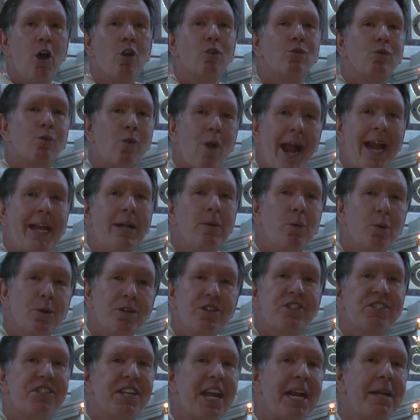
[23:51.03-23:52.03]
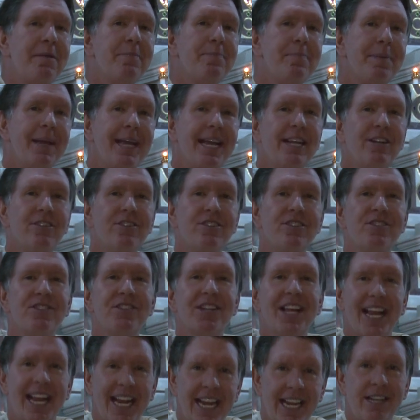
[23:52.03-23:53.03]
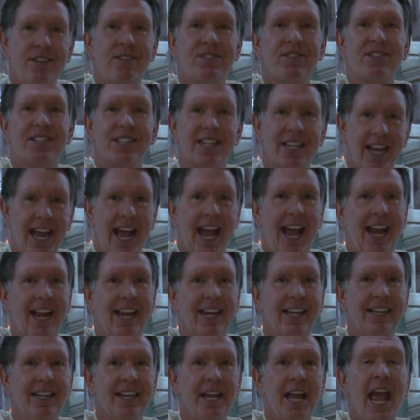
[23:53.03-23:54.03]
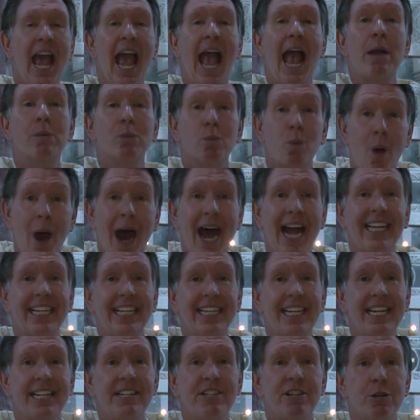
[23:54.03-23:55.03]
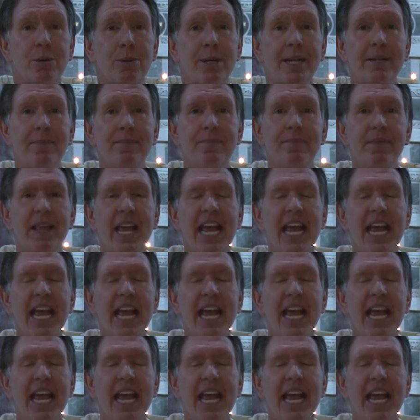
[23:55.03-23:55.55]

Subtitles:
right where St. Peter's is today. And why did he do it?